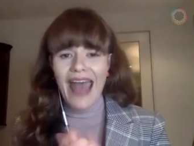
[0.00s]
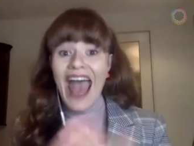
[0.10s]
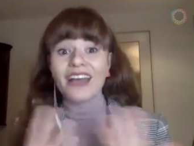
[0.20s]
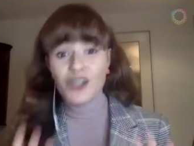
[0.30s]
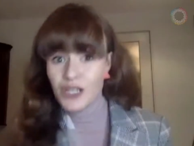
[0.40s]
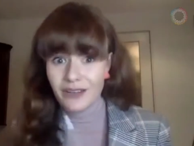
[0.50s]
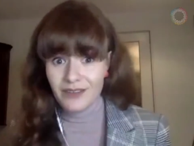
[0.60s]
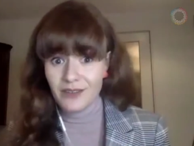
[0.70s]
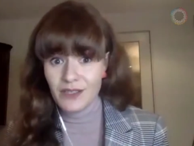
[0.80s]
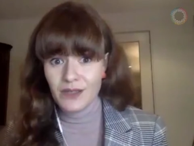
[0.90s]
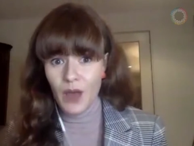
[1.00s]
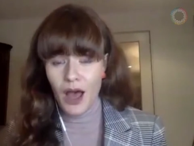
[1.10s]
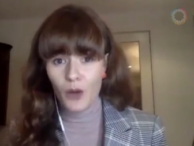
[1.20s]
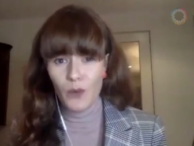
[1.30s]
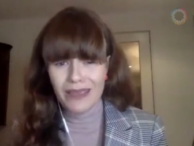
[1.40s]
actions
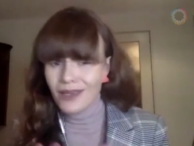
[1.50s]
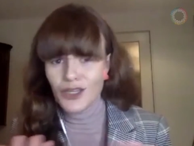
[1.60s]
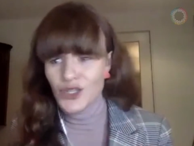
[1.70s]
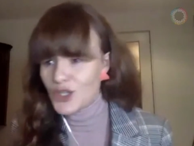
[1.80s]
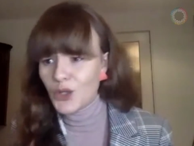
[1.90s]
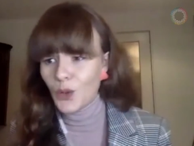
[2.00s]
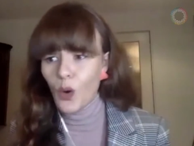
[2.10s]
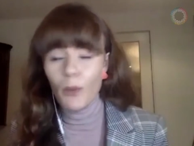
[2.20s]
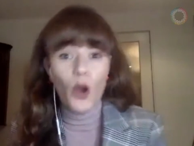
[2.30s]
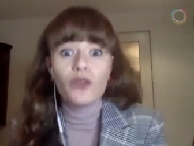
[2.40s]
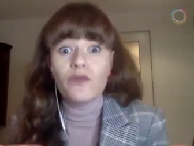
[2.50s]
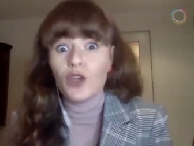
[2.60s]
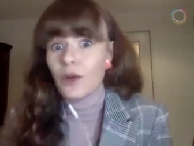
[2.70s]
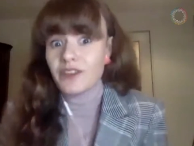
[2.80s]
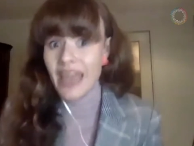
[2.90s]
we can do, or both of you
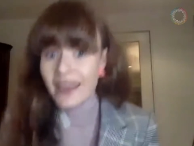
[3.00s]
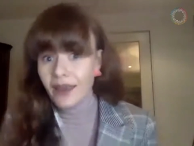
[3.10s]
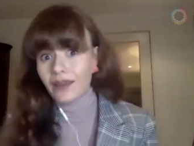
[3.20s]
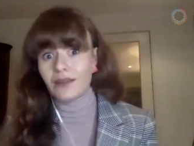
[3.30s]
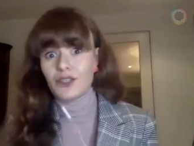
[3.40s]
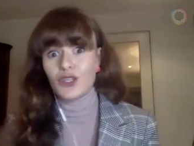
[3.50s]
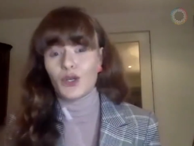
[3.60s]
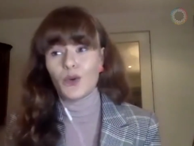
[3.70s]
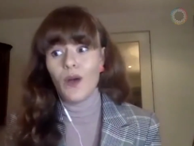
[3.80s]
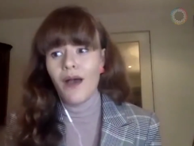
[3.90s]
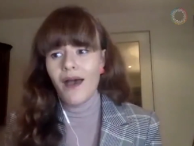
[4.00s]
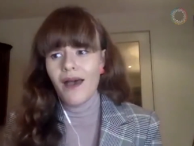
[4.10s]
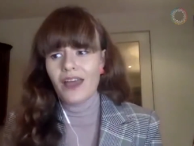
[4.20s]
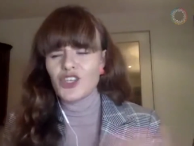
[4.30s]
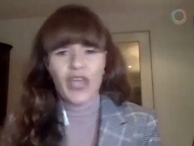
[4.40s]
have taken, to
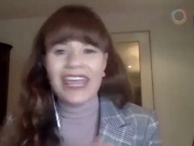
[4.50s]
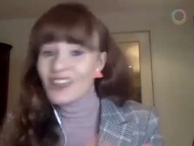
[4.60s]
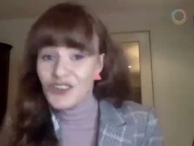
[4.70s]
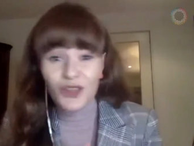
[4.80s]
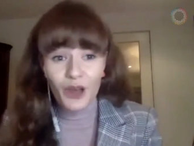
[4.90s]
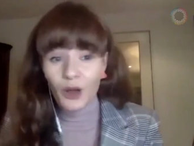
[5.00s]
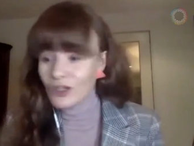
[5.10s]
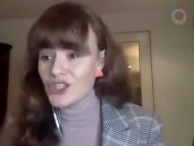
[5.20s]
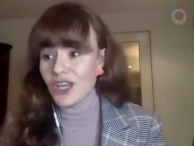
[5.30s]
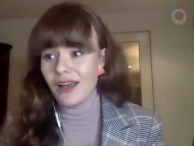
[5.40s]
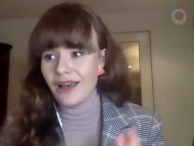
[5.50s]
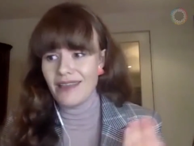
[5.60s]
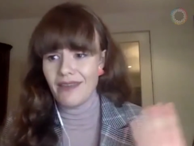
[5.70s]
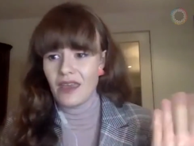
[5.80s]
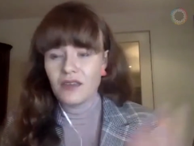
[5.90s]
change the culture in
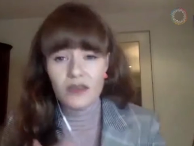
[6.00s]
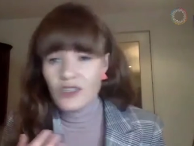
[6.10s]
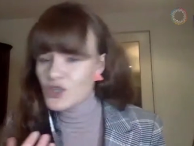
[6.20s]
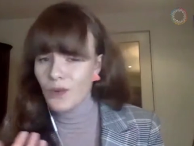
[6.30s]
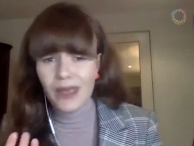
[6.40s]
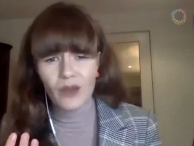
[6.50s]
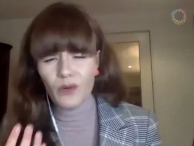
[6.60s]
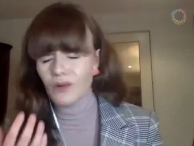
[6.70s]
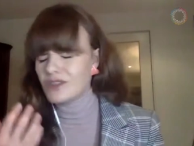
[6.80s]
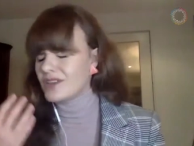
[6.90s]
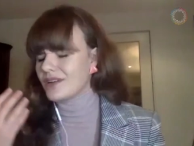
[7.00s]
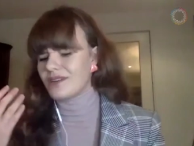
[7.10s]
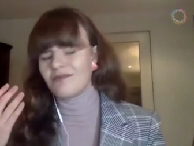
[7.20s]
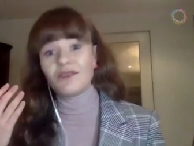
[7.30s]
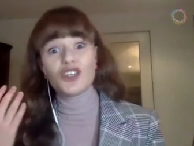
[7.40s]
the industry or to
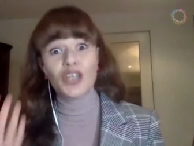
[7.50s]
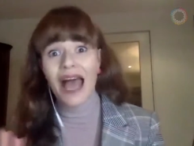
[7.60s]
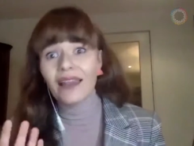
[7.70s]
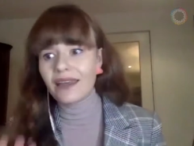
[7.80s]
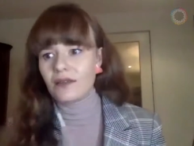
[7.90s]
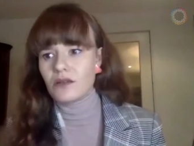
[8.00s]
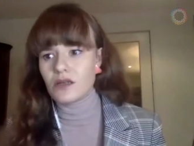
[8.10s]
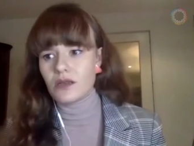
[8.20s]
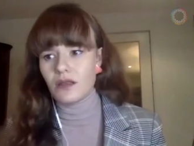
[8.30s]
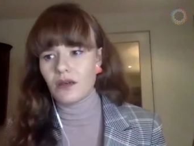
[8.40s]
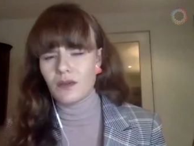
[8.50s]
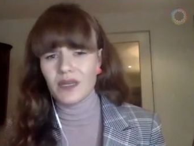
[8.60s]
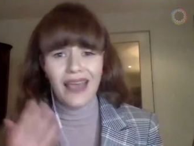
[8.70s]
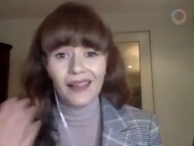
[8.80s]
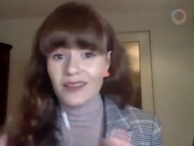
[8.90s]
challenge the
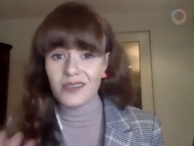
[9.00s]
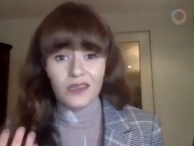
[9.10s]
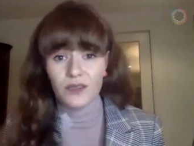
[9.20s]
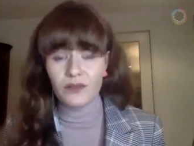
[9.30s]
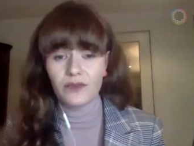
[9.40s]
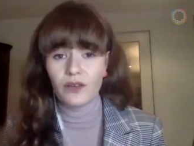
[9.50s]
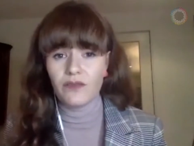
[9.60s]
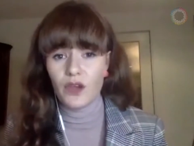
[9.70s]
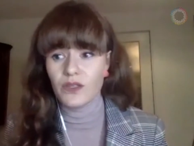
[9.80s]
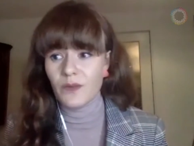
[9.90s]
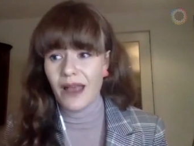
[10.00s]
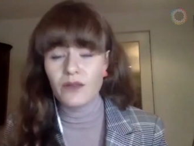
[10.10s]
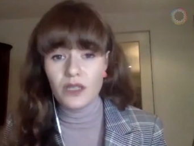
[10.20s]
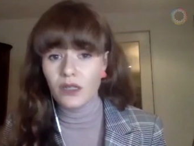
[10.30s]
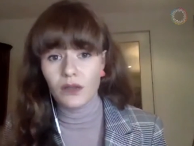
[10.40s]
mentalities of those around
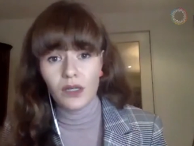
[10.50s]
you.